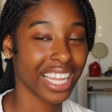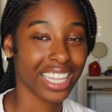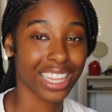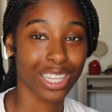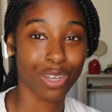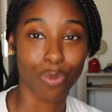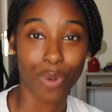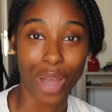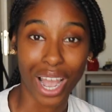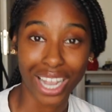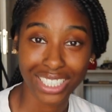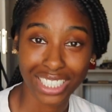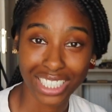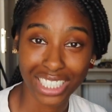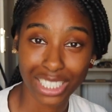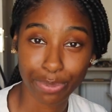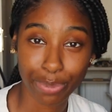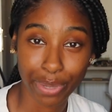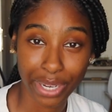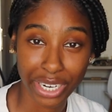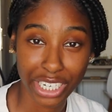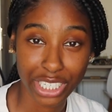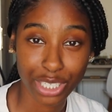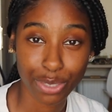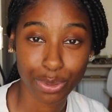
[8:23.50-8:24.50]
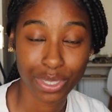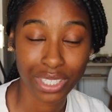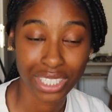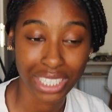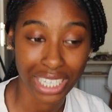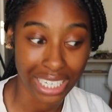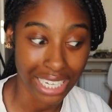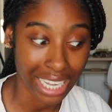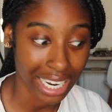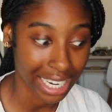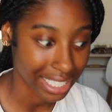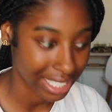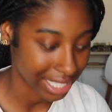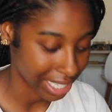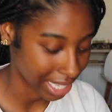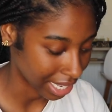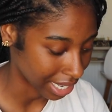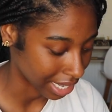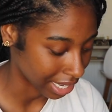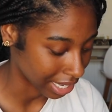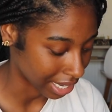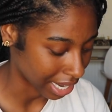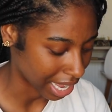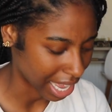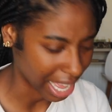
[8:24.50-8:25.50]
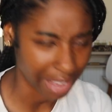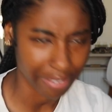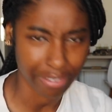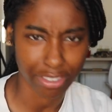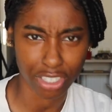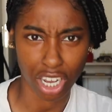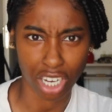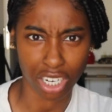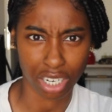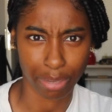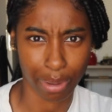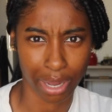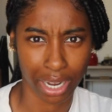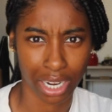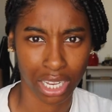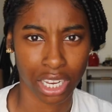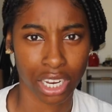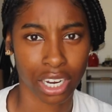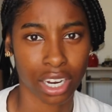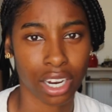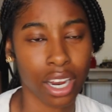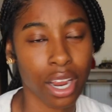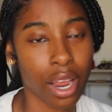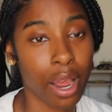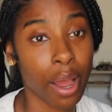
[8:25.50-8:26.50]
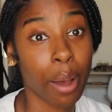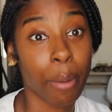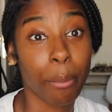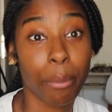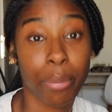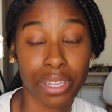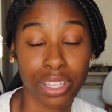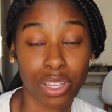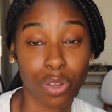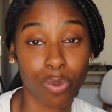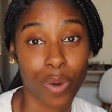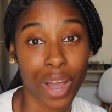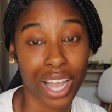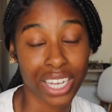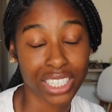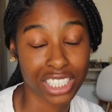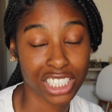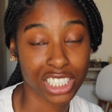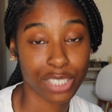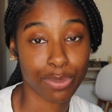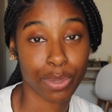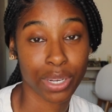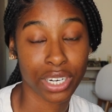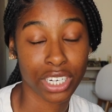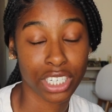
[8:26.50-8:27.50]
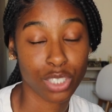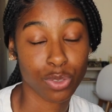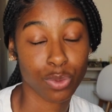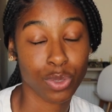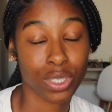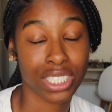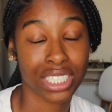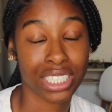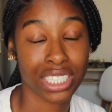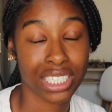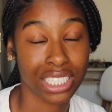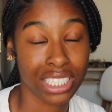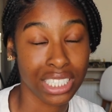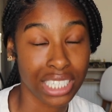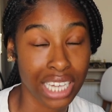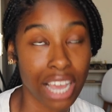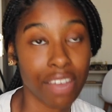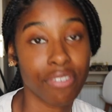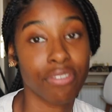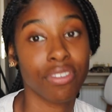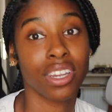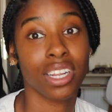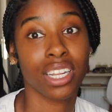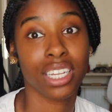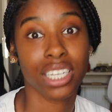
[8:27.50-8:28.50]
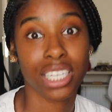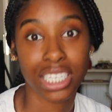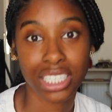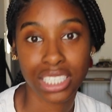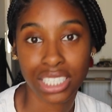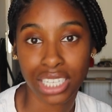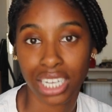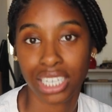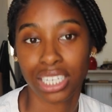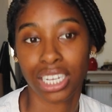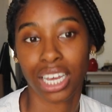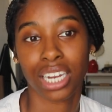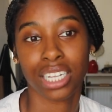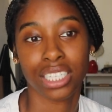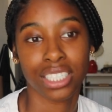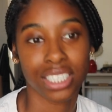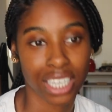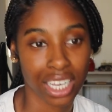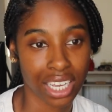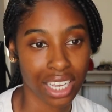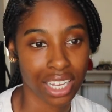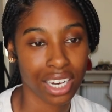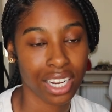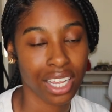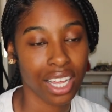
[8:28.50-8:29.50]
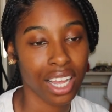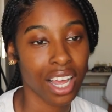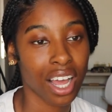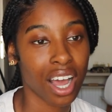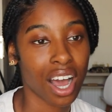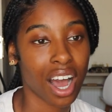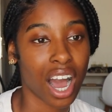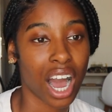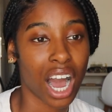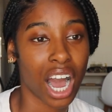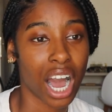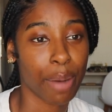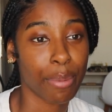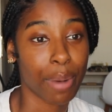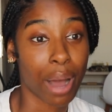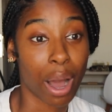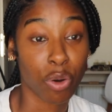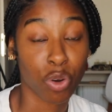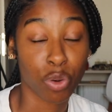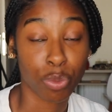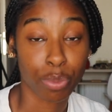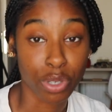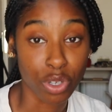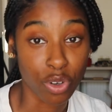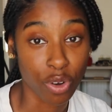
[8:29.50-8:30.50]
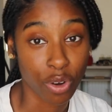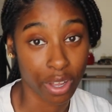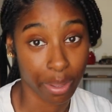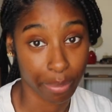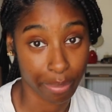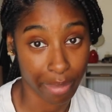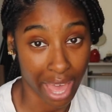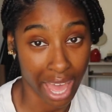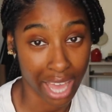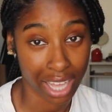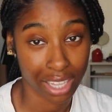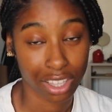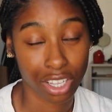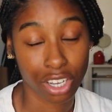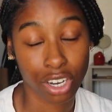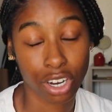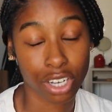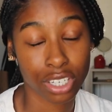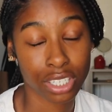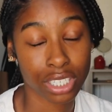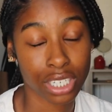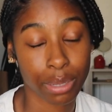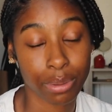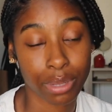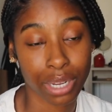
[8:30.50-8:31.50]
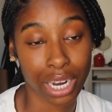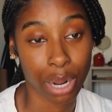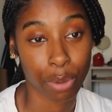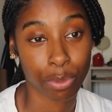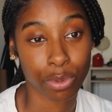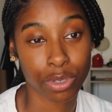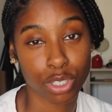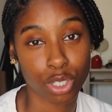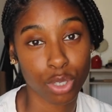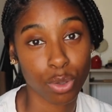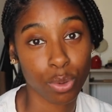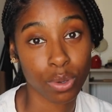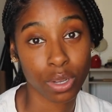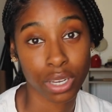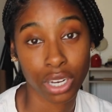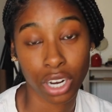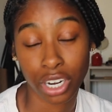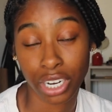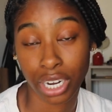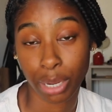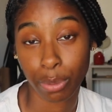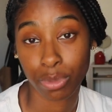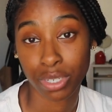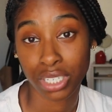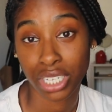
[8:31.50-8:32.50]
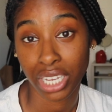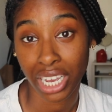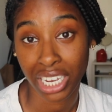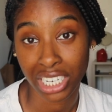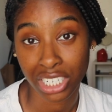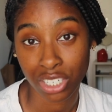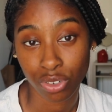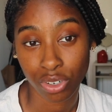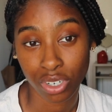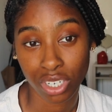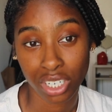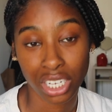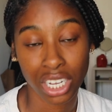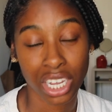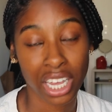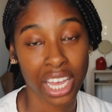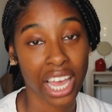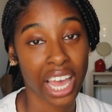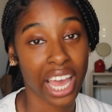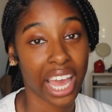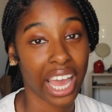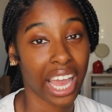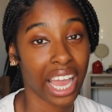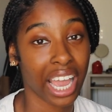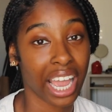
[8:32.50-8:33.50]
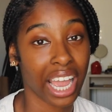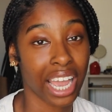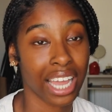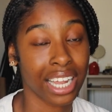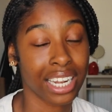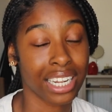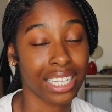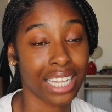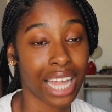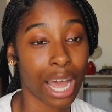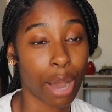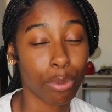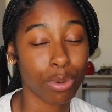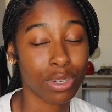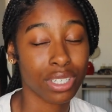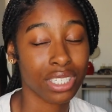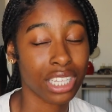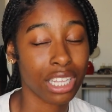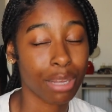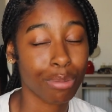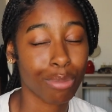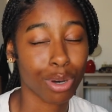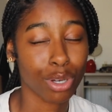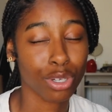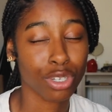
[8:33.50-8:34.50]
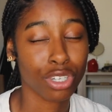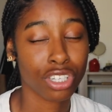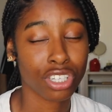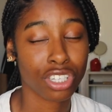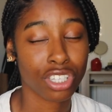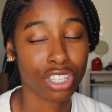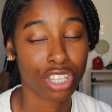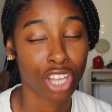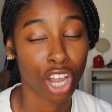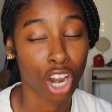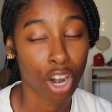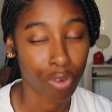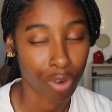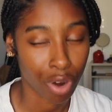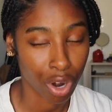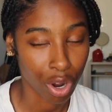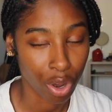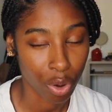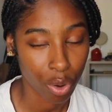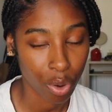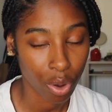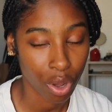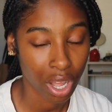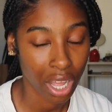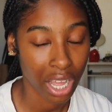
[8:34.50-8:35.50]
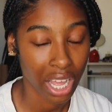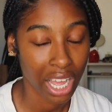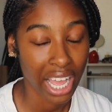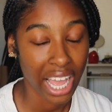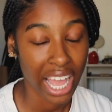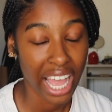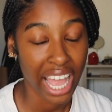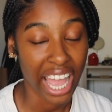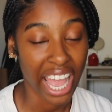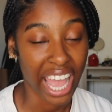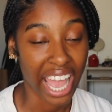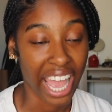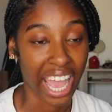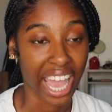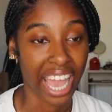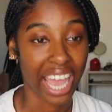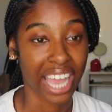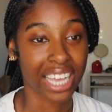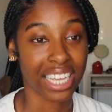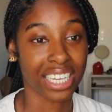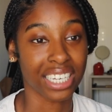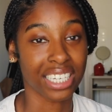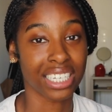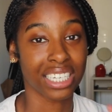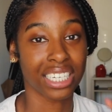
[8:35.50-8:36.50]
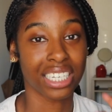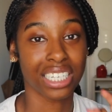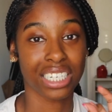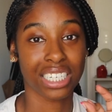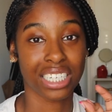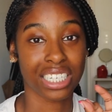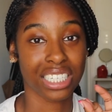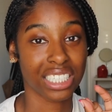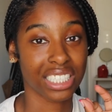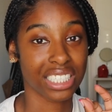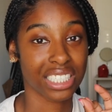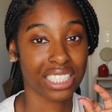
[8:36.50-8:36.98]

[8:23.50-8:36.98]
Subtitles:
the wax experience was 10 out of 10. I haven't talked about it here, but the wax experience was definitely 10 out of 10. I will be going back. The girl's name that I went to, her name was Ezra, and that was the most thorough and